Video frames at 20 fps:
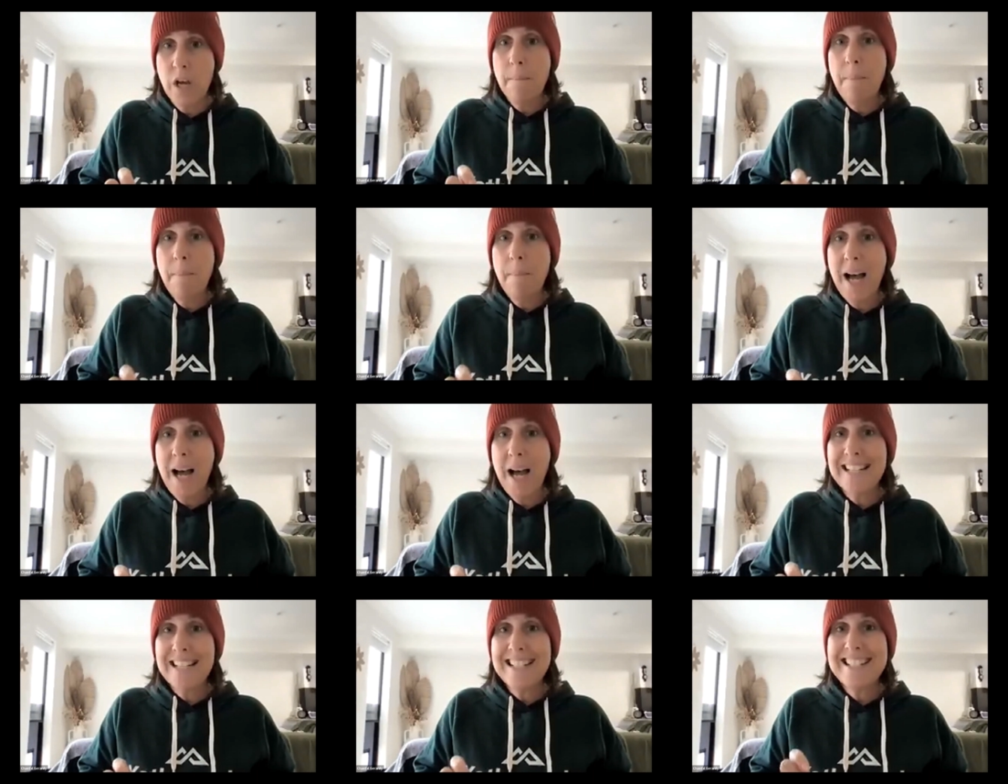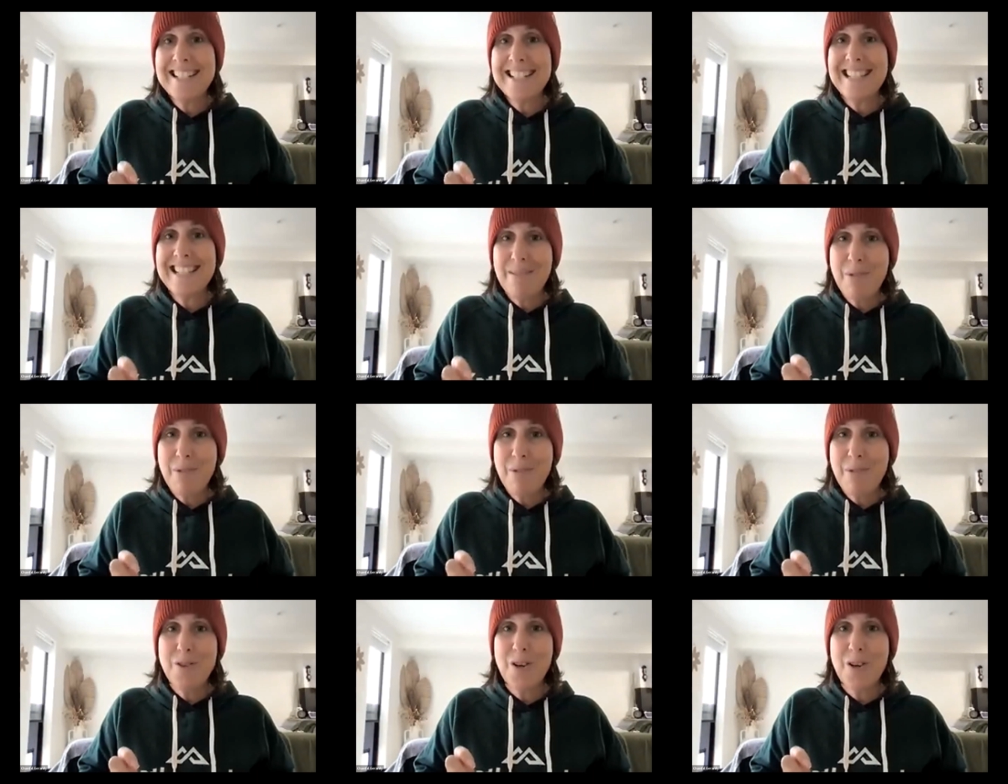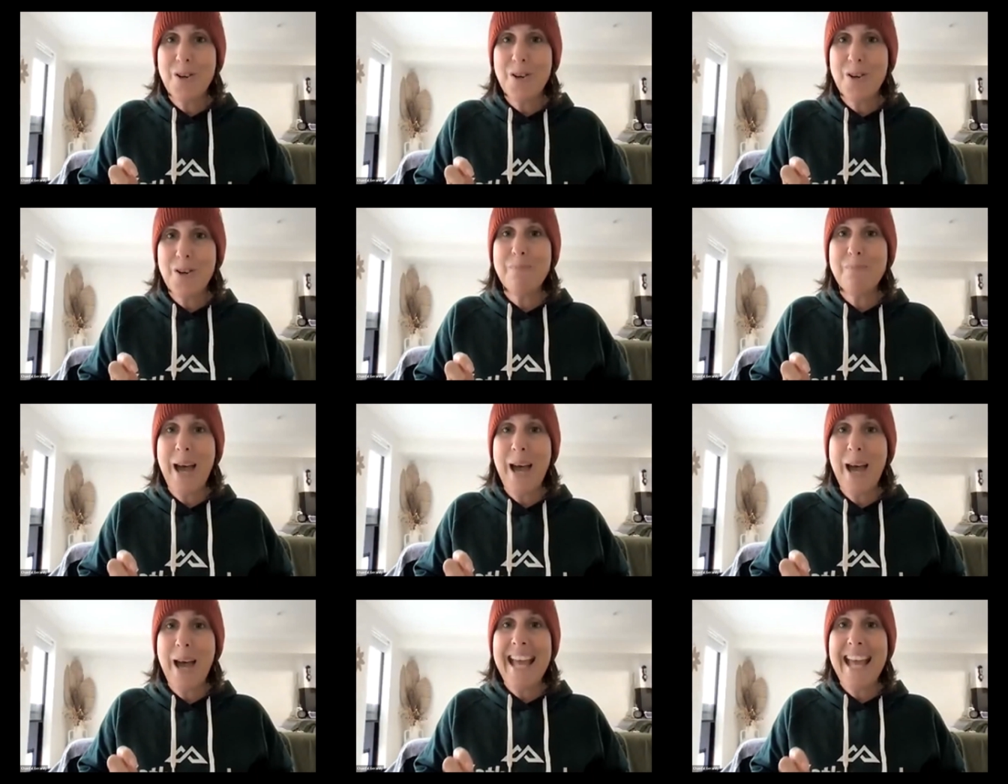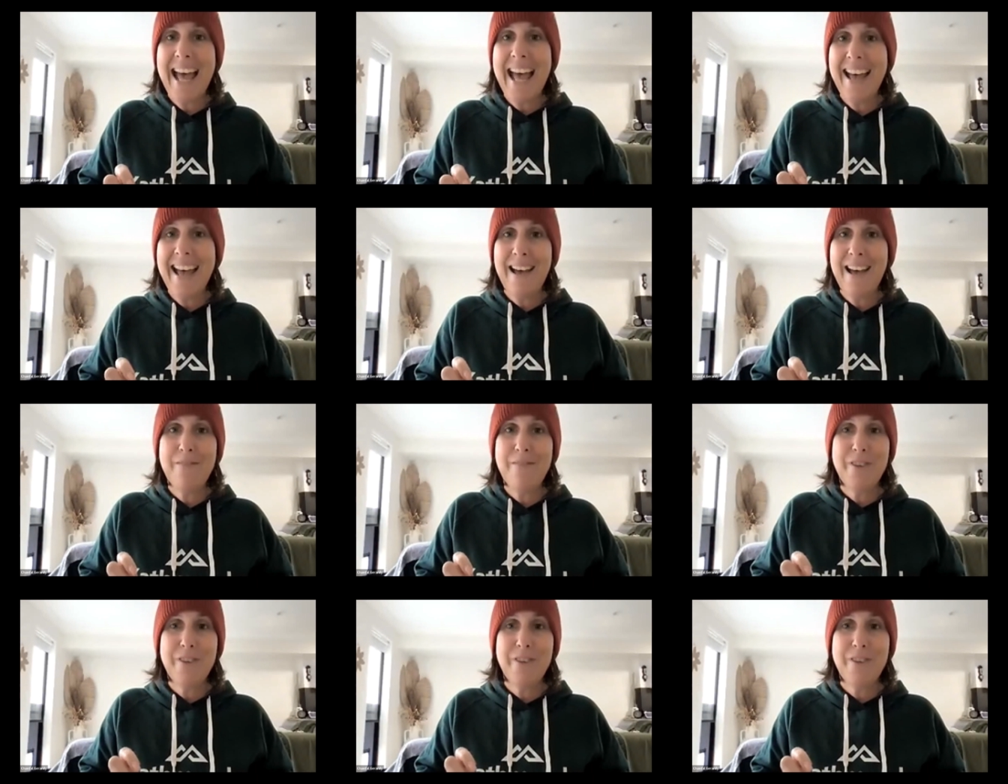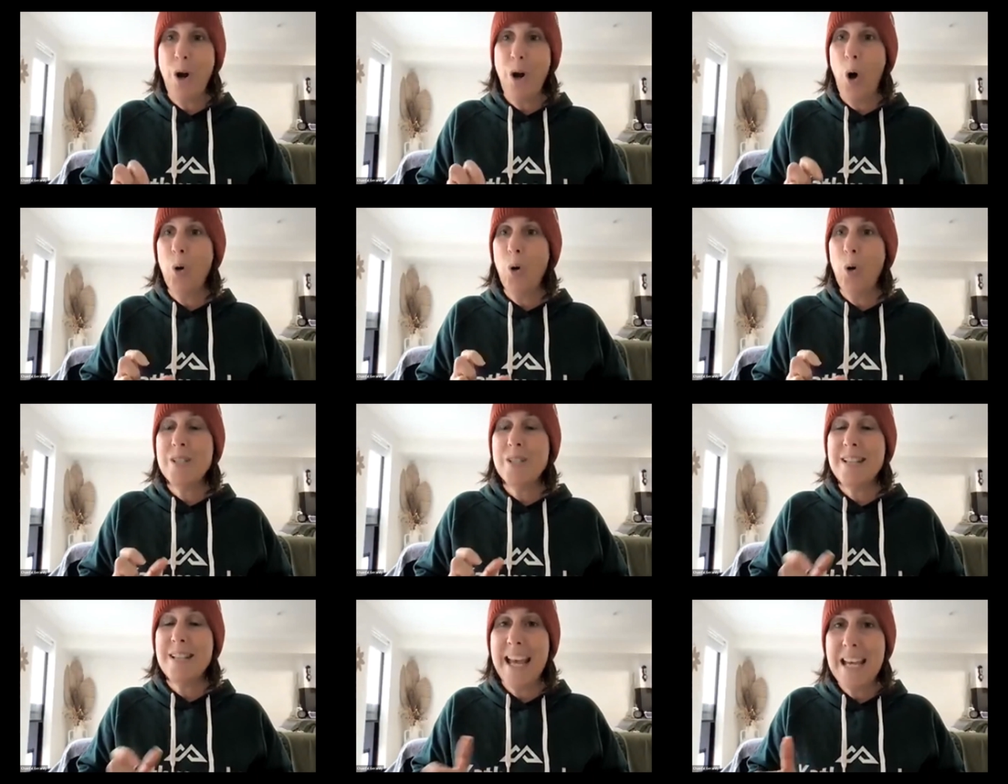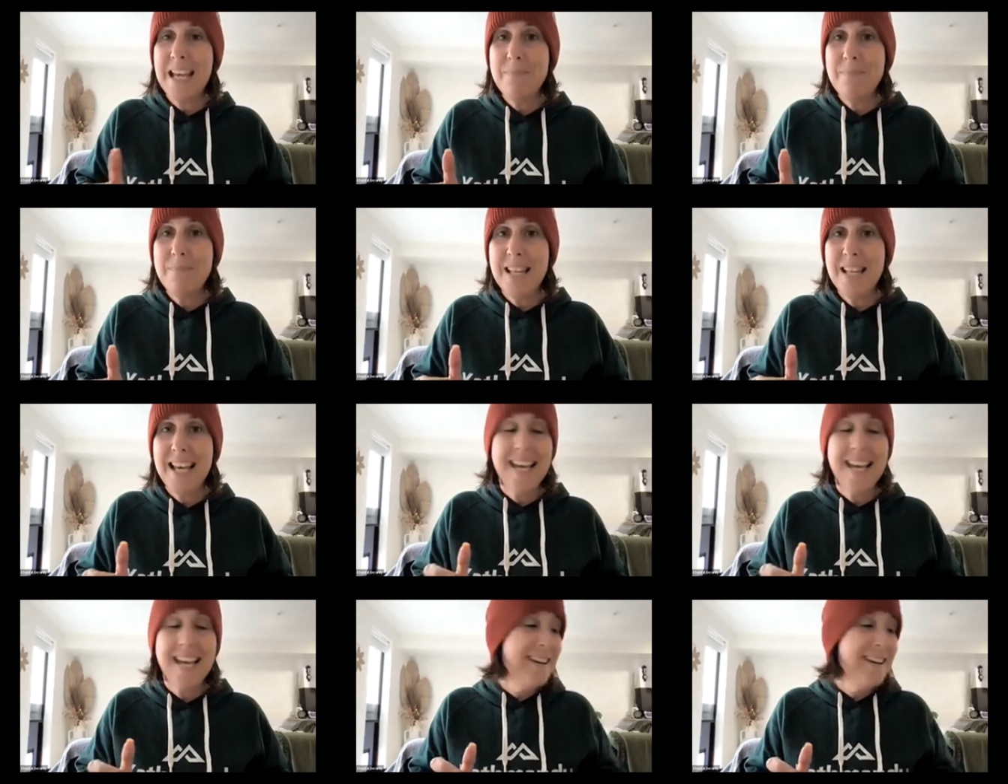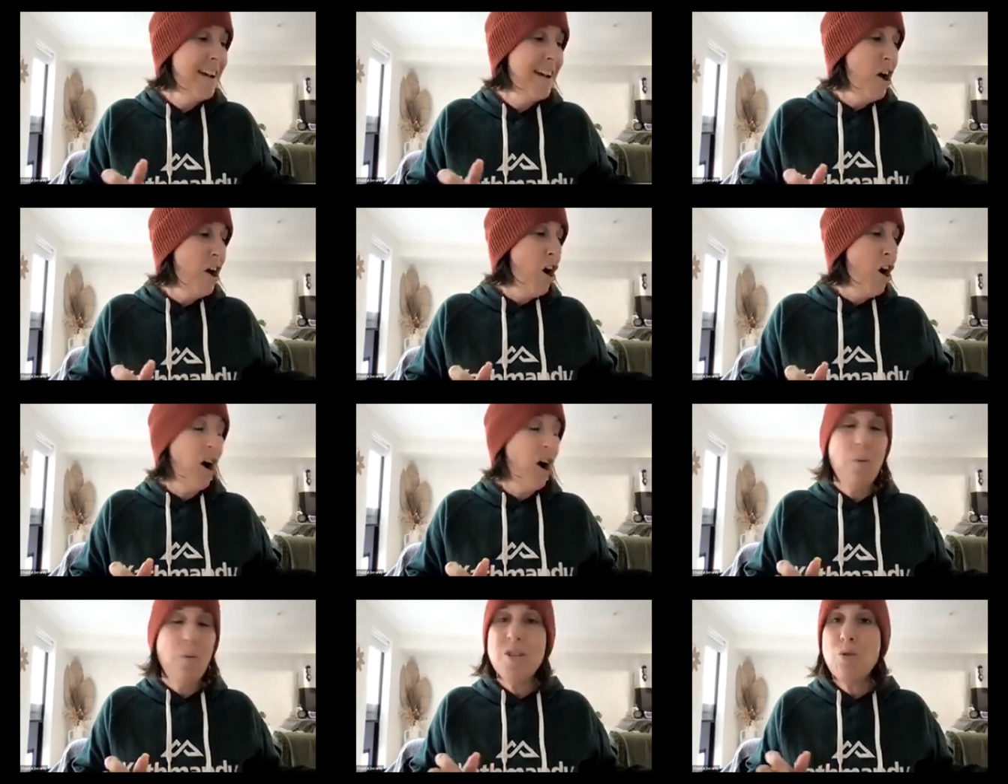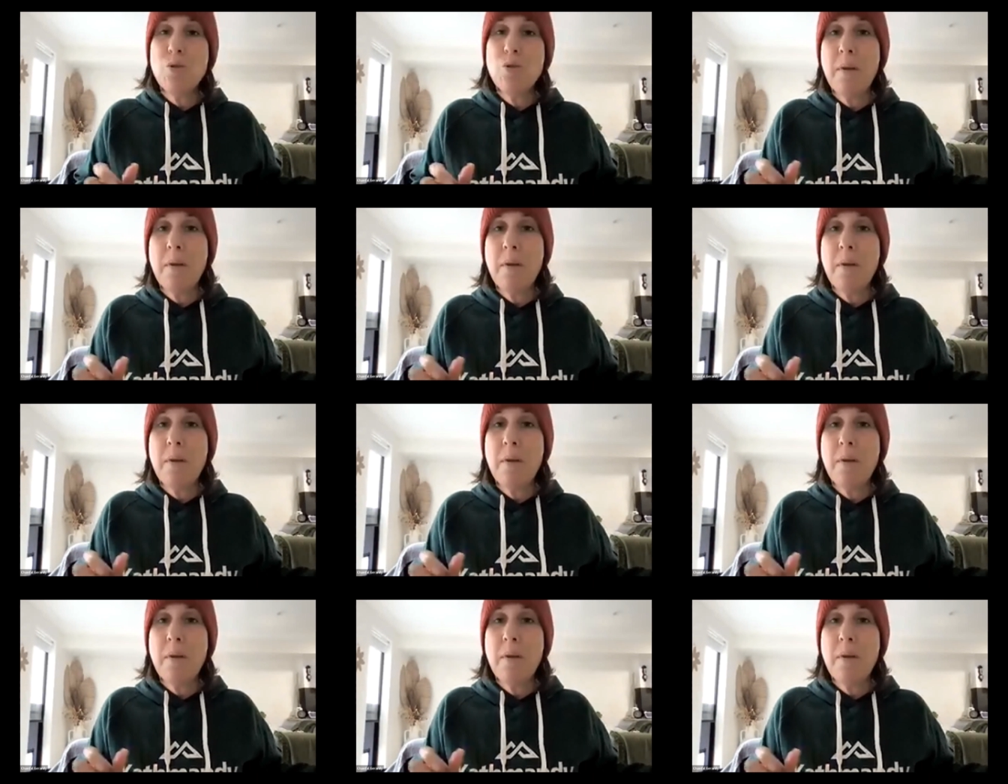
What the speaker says: But some of you may have an old name in there. I always